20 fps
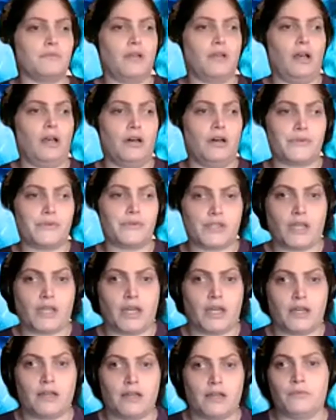All the
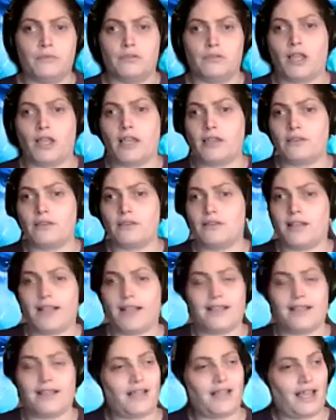time. Like,
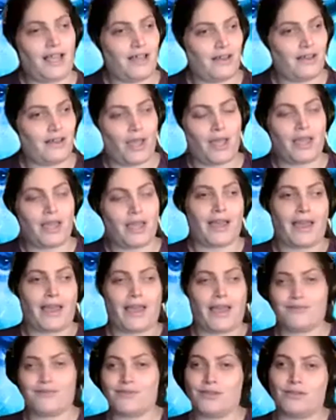I
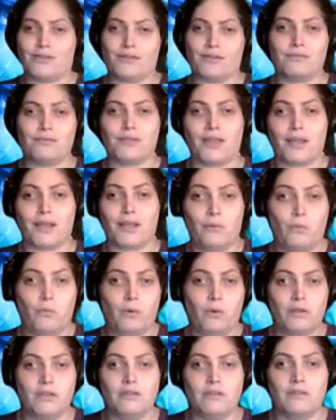have to do like
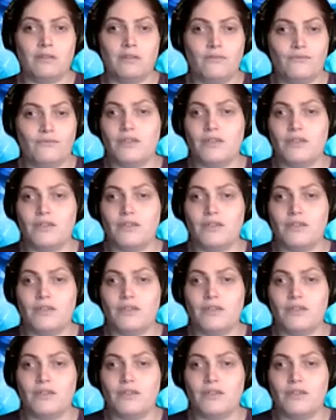one